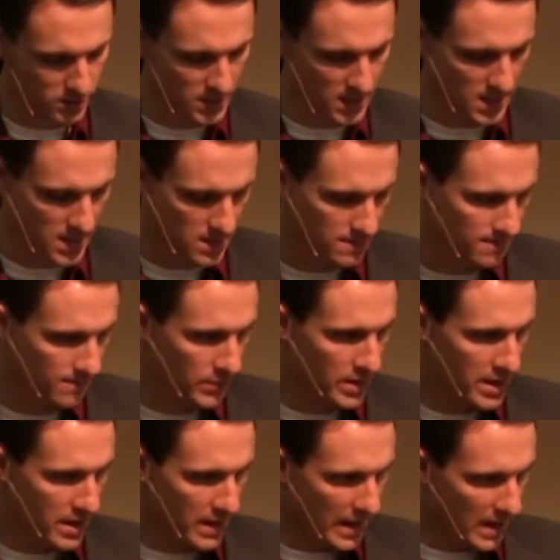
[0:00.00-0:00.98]
13
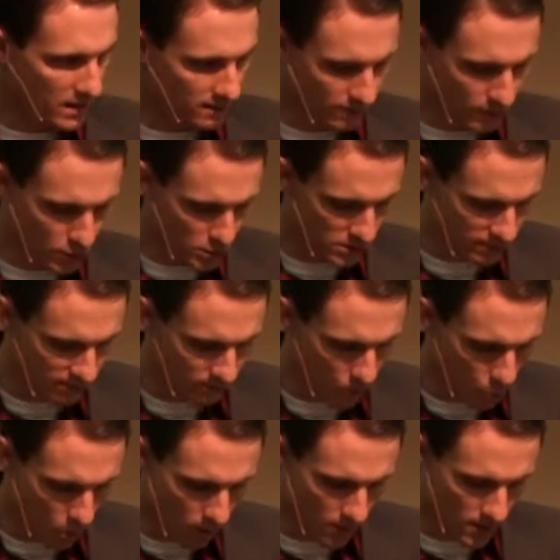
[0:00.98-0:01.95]
and verse
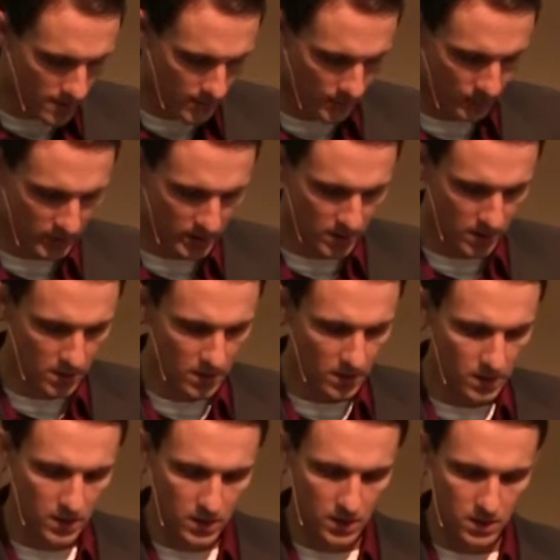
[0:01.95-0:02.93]
4,
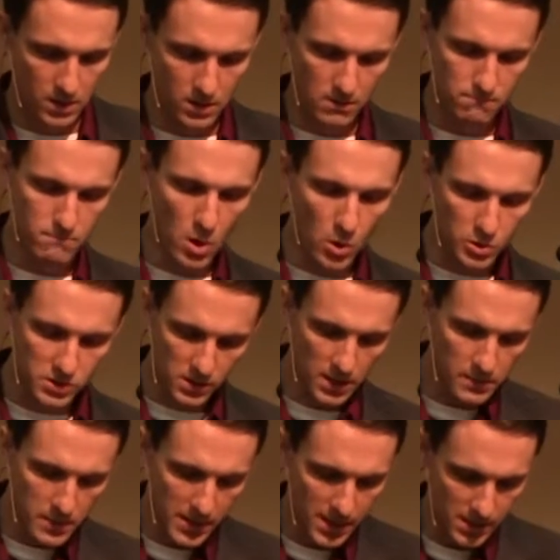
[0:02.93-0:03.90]

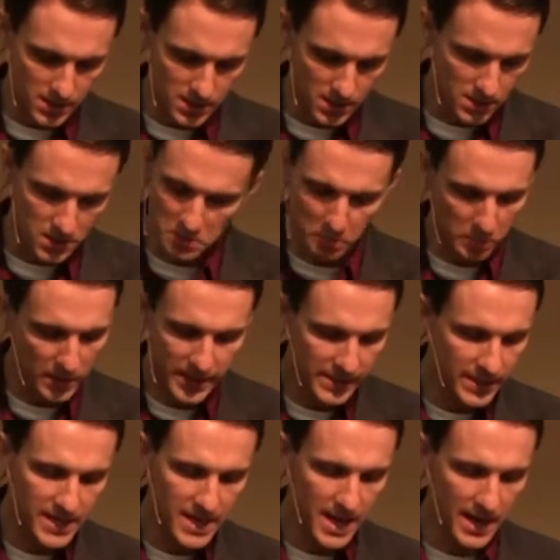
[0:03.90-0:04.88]
mostly because it's
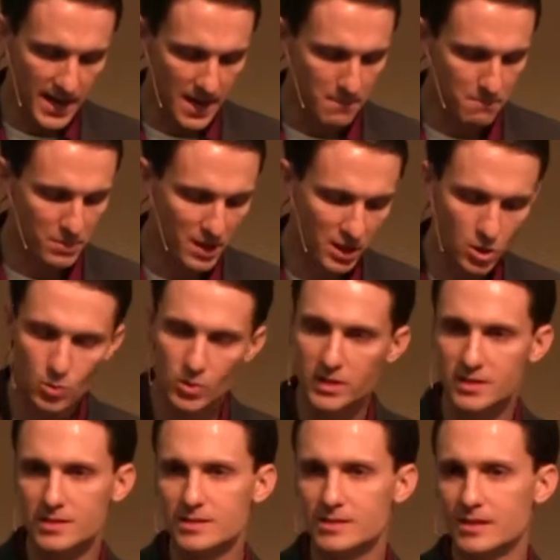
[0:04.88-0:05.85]
completely
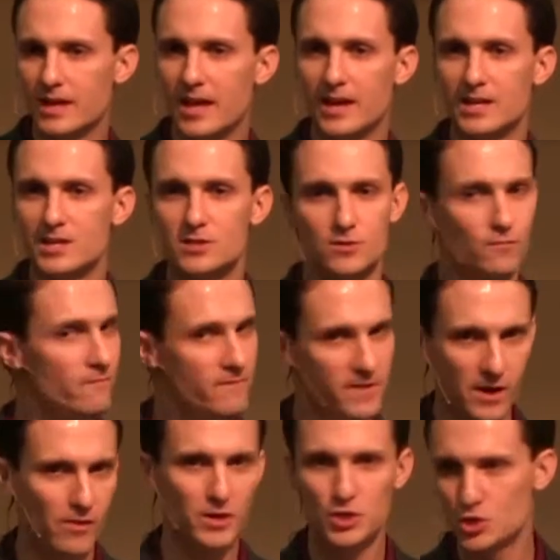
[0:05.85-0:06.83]
unambiguous and it's
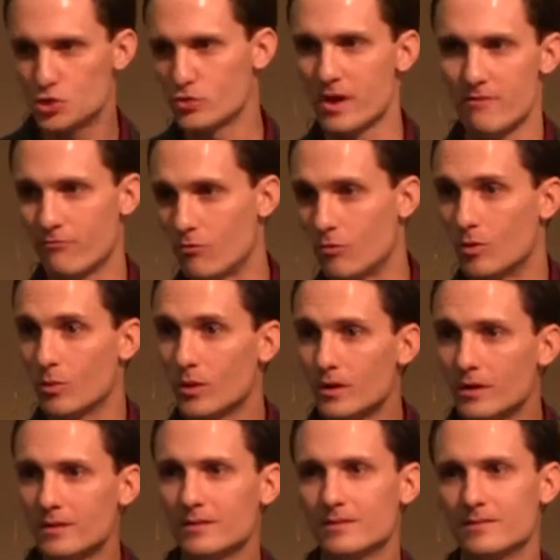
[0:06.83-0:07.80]
very
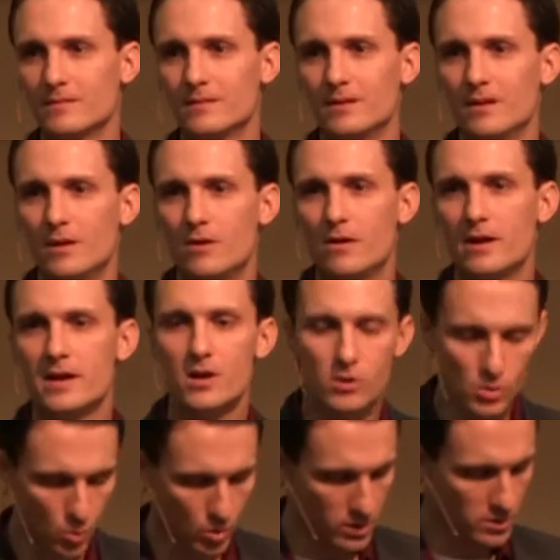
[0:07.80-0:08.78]
straightforward. All right,
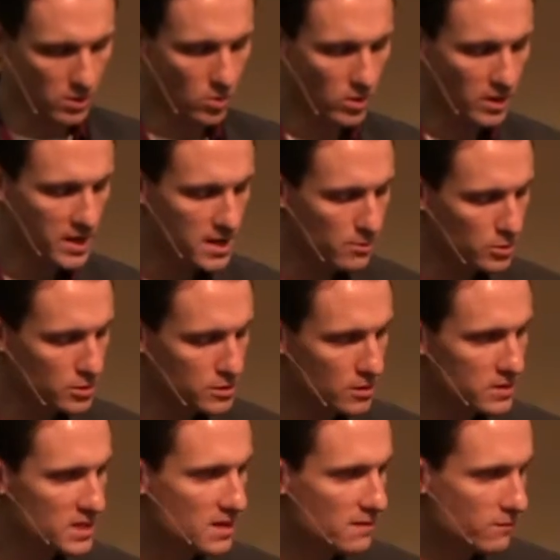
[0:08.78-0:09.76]
hear the word of the Lord,
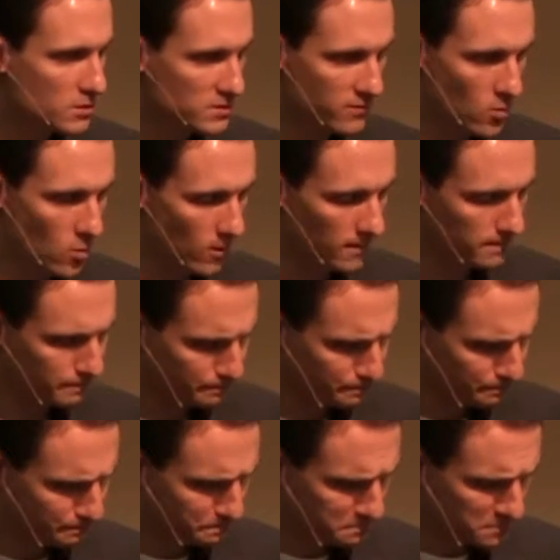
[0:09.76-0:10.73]
Hebrews 13, verse 4.
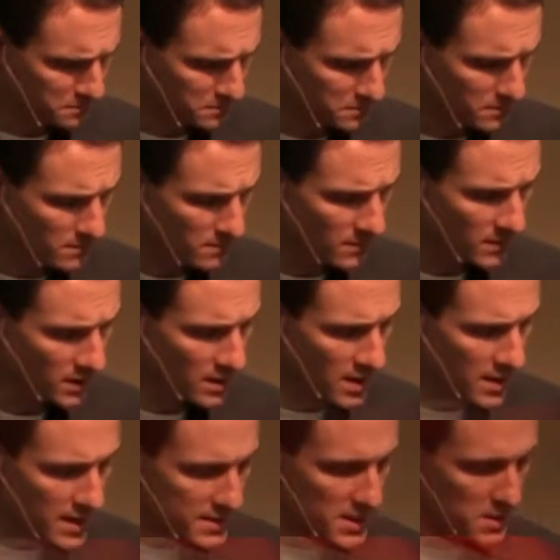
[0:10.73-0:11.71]

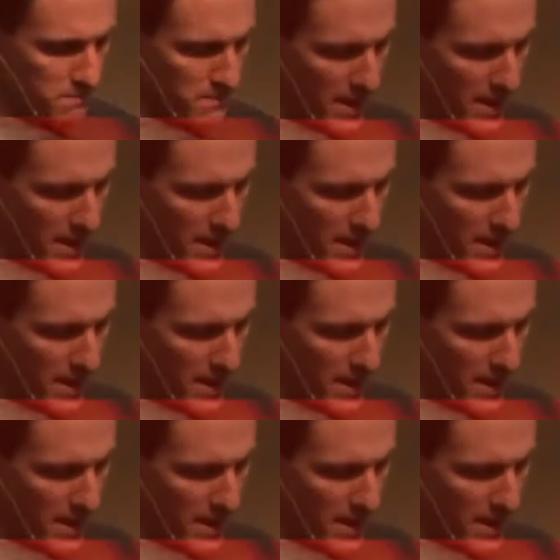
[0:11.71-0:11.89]
It